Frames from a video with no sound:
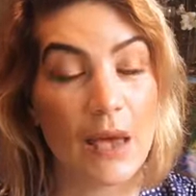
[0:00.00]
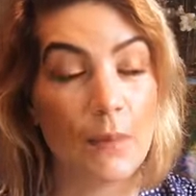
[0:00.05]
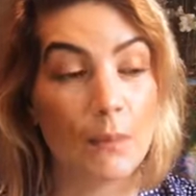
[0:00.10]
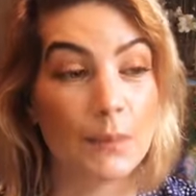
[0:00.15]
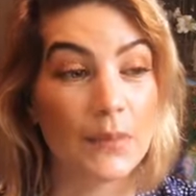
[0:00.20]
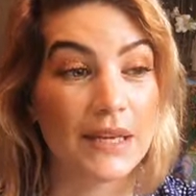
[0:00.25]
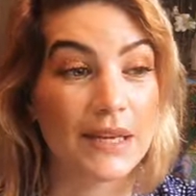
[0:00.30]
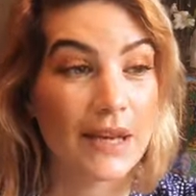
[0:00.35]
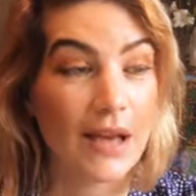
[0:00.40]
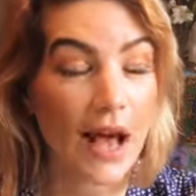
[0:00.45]

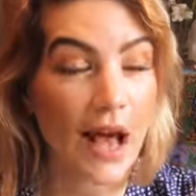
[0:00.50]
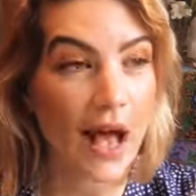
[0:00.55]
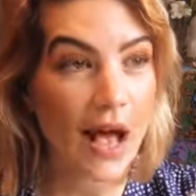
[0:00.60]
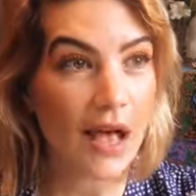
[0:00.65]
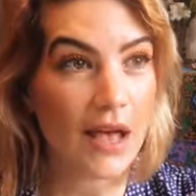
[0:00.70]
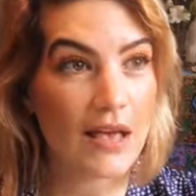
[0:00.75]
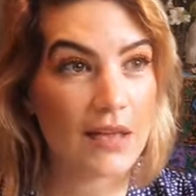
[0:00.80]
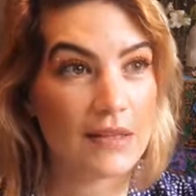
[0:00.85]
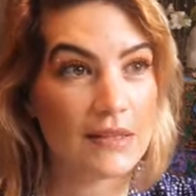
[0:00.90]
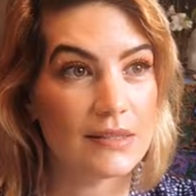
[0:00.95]

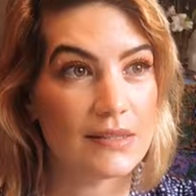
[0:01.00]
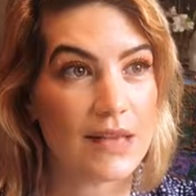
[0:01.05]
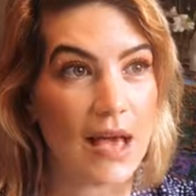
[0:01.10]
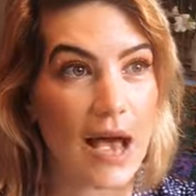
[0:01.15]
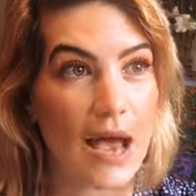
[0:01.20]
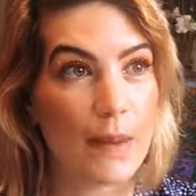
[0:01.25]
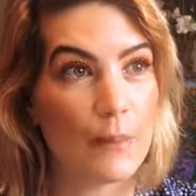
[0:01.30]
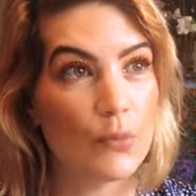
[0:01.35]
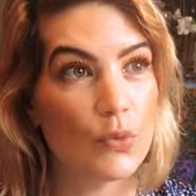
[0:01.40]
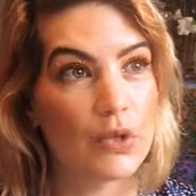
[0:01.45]
because
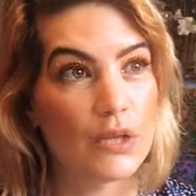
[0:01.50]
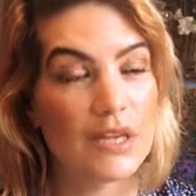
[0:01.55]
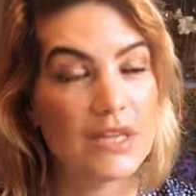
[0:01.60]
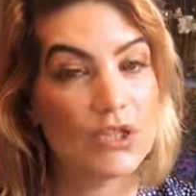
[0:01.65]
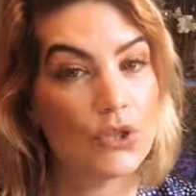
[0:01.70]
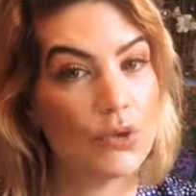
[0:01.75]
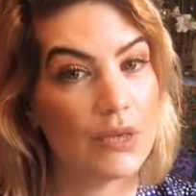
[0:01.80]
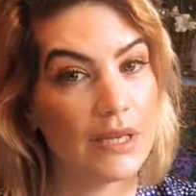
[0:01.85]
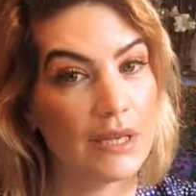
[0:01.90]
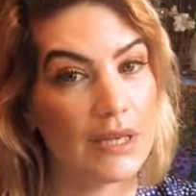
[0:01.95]
I'm really
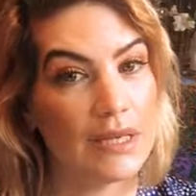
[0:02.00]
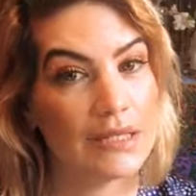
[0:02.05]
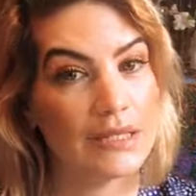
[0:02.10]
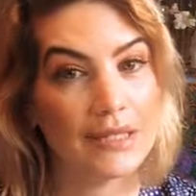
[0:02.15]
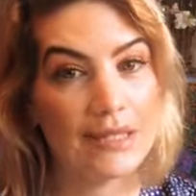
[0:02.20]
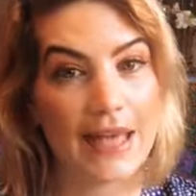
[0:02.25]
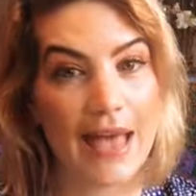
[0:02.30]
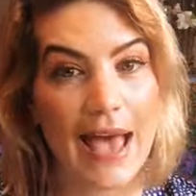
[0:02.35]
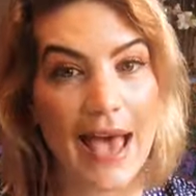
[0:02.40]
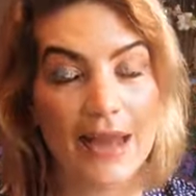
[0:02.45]
tuning
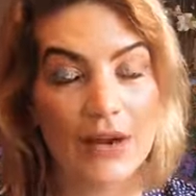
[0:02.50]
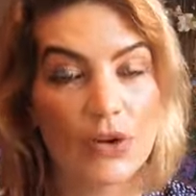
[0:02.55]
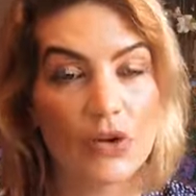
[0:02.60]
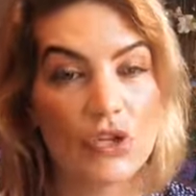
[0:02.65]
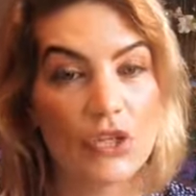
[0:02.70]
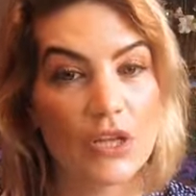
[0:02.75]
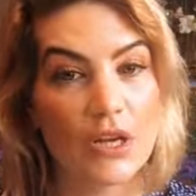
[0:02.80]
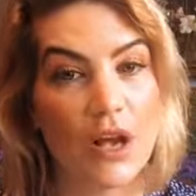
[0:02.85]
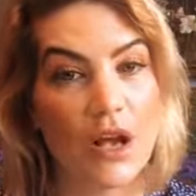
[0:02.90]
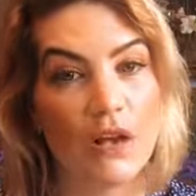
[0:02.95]
into the
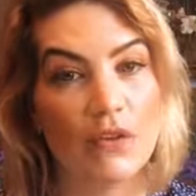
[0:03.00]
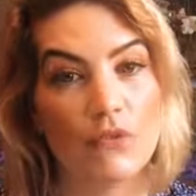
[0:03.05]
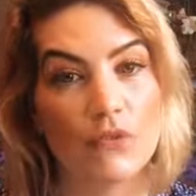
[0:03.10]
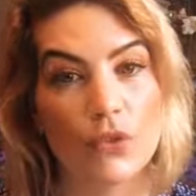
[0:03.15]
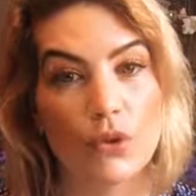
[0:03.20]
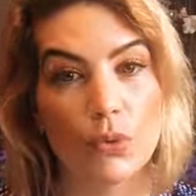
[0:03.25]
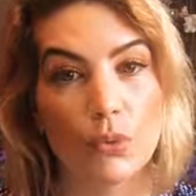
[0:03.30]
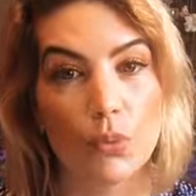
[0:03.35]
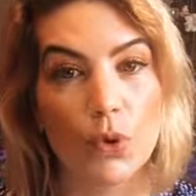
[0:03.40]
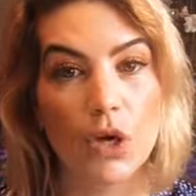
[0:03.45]
energy of
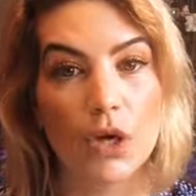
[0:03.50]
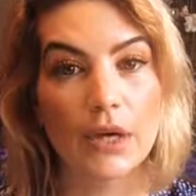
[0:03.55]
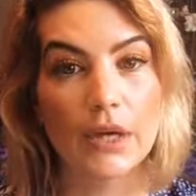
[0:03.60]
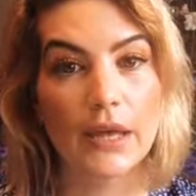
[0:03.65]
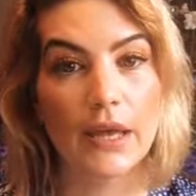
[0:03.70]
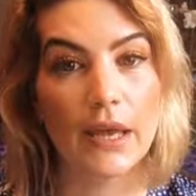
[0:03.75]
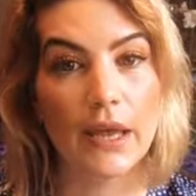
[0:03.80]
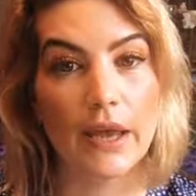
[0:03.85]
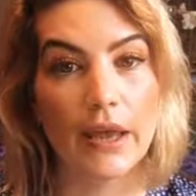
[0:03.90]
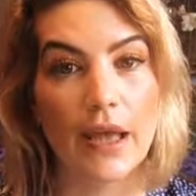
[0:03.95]
the
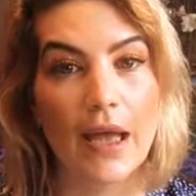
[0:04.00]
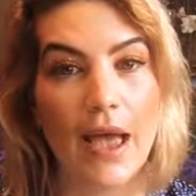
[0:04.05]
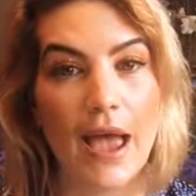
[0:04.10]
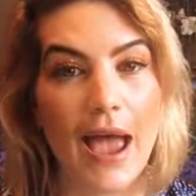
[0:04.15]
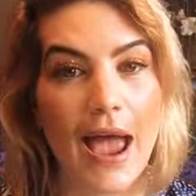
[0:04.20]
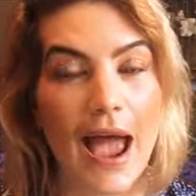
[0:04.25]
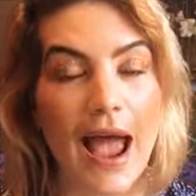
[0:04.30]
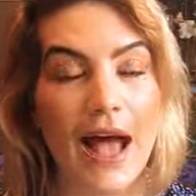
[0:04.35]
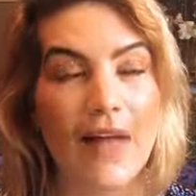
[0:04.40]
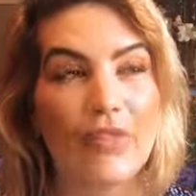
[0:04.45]
working
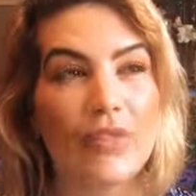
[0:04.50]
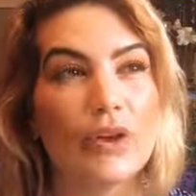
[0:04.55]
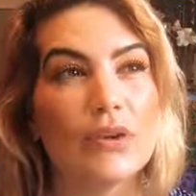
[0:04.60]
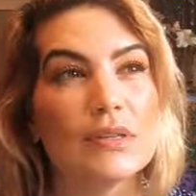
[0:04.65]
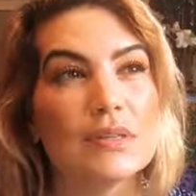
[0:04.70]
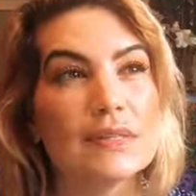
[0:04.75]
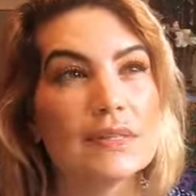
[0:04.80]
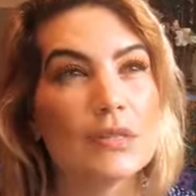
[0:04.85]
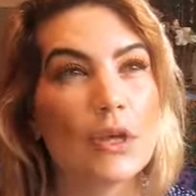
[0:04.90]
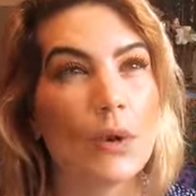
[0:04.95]
and
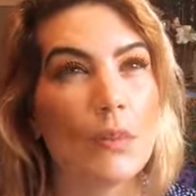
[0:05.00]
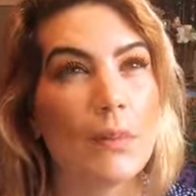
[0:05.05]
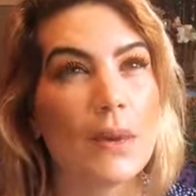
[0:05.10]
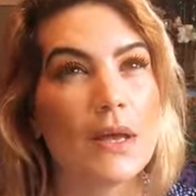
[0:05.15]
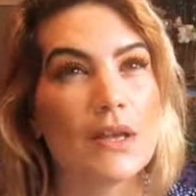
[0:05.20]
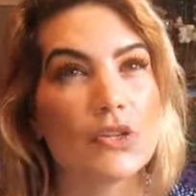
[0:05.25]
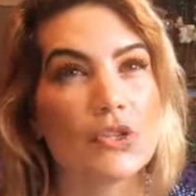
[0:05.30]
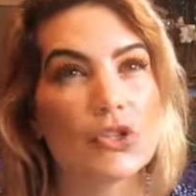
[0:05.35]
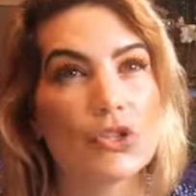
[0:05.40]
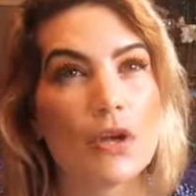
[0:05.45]
there's so
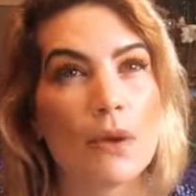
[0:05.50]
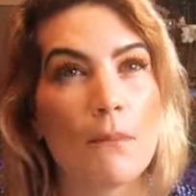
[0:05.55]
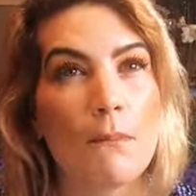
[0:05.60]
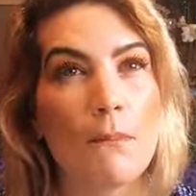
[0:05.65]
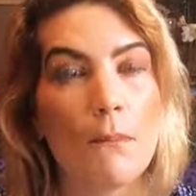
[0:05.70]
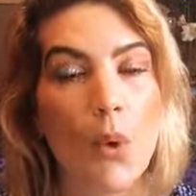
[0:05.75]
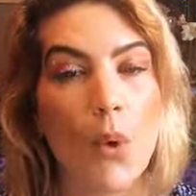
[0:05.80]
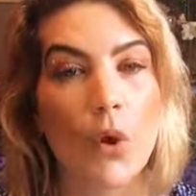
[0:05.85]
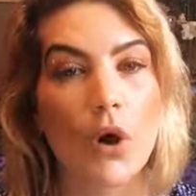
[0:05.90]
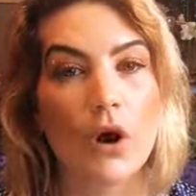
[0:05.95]
much
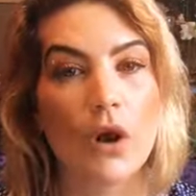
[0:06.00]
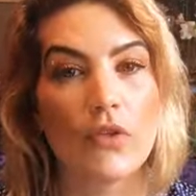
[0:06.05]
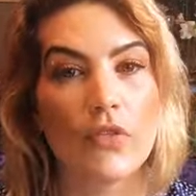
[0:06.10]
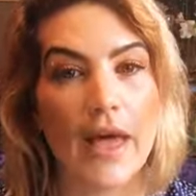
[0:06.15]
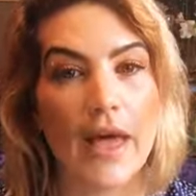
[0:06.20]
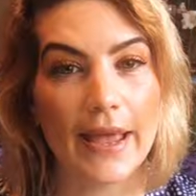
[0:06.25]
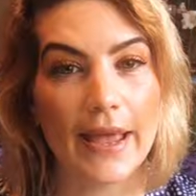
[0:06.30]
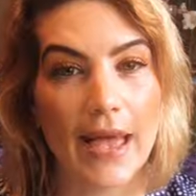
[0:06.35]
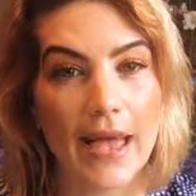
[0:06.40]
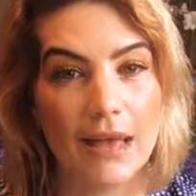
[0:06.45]
more
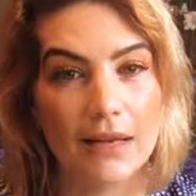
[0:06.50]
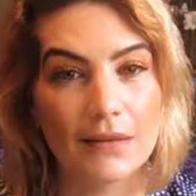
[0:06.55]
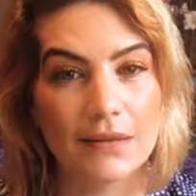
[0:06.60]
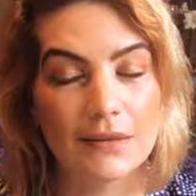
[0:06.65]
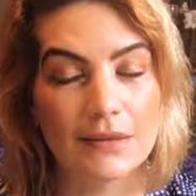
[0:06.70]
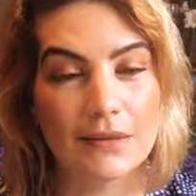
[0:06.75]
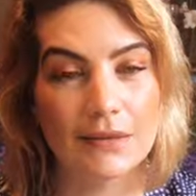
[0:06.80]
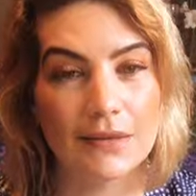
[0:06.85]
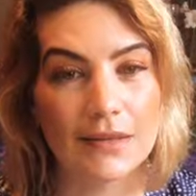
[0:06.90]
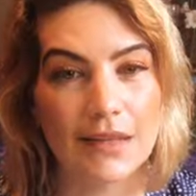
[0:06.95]

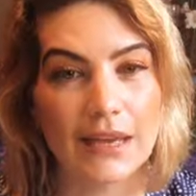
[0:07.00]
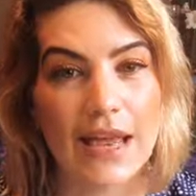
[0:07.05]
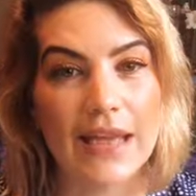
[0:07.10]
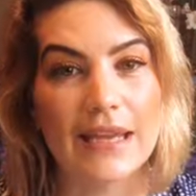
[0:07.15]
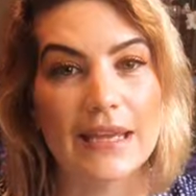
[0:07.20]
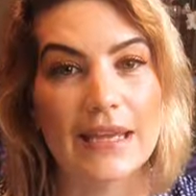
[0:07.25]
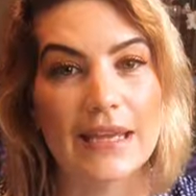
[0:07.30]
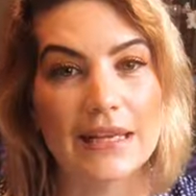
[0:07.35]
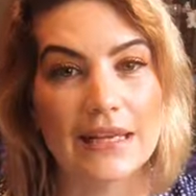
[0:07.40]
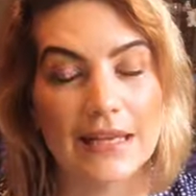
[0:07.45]
can that I
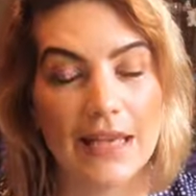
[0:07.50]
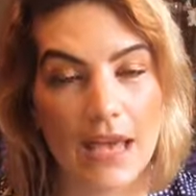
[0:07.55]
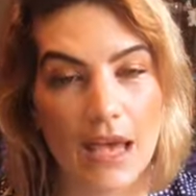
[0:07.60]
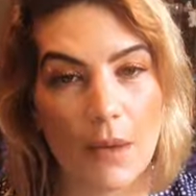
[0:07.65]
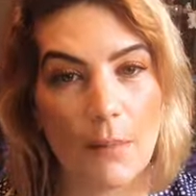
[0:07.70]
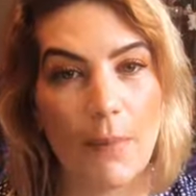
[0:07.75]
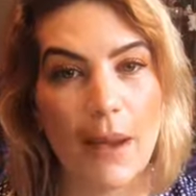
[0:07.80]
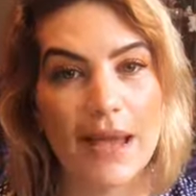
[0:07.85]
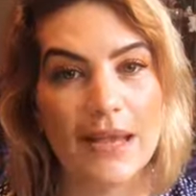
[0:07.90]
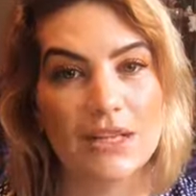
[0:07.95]
can
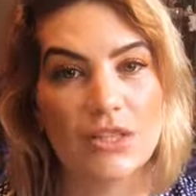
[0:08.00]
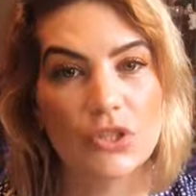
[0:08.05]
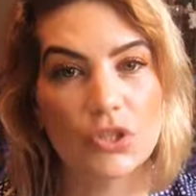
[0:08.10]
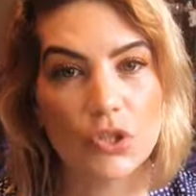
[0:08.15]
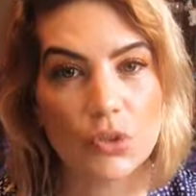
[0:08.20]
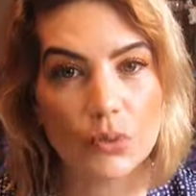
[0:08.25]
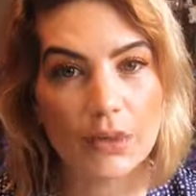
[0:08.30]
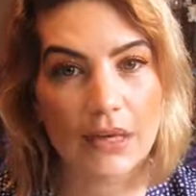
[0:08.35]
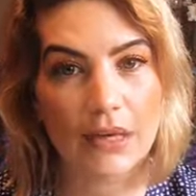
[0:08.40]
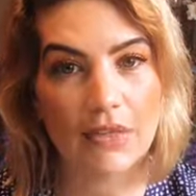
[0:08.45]
get by
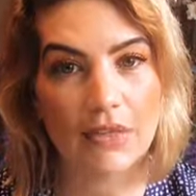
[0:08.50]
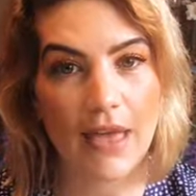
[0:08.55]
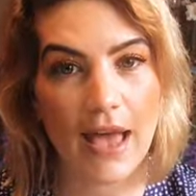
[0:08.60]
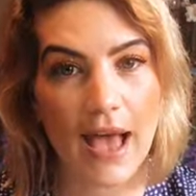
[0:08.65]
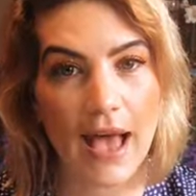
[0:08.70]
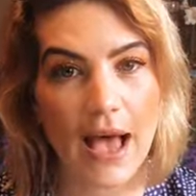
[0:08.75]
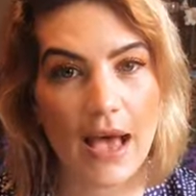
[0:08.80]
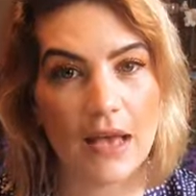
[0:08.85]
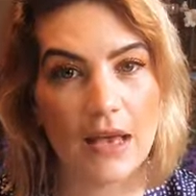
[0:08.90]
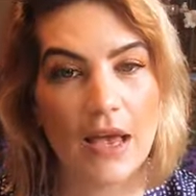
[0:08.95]
doing
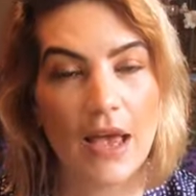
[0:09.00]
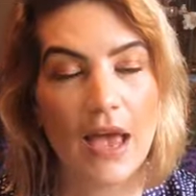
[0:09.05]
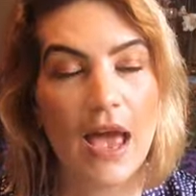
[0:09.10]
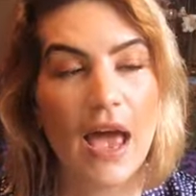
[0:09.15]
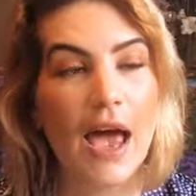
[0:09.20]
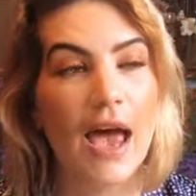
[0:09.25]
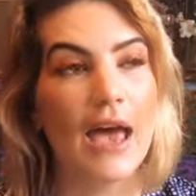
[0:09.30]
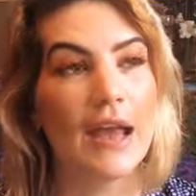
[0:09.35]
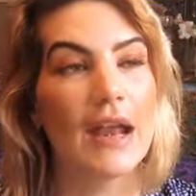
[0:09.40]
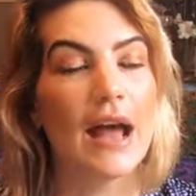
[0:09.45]
that
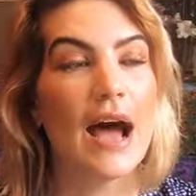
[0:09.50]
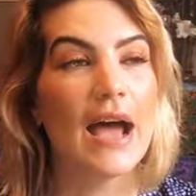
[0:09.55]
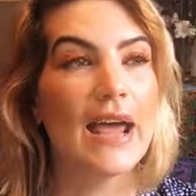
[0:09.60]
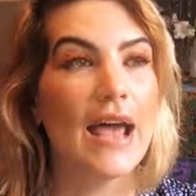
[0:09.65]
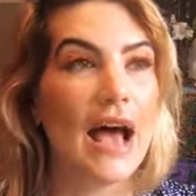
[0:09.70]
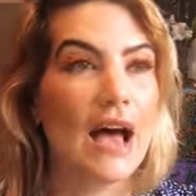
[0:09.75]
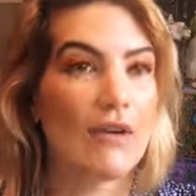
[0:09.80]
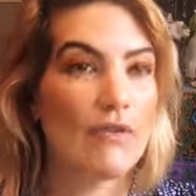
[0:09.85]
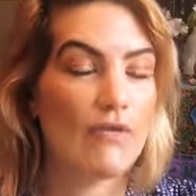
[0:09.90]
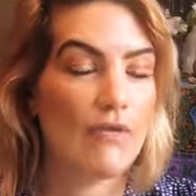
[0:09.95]
and I
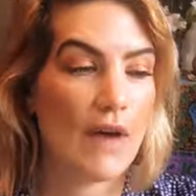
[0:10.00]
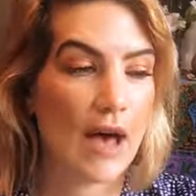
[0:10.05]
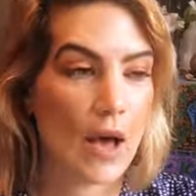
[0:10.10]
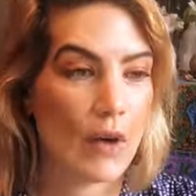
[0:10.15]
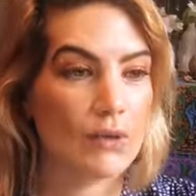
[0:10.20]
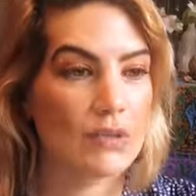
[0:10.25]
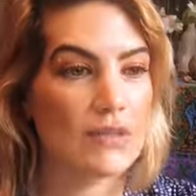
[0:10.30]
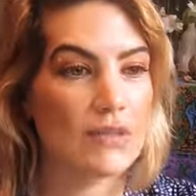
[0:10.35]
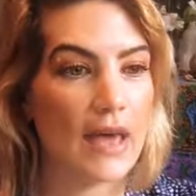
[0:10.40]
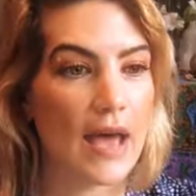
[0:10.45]
have
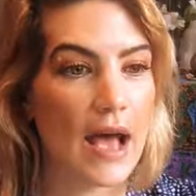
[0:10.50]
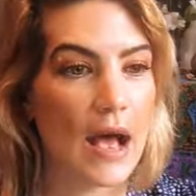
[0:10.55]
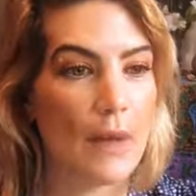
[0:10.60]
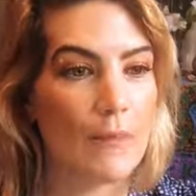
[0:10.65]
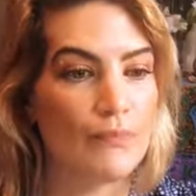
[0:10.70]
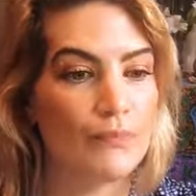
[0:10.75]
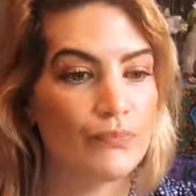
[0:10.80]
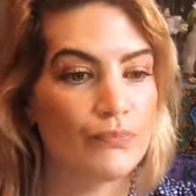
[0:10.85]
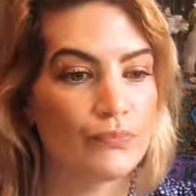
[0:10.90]
found that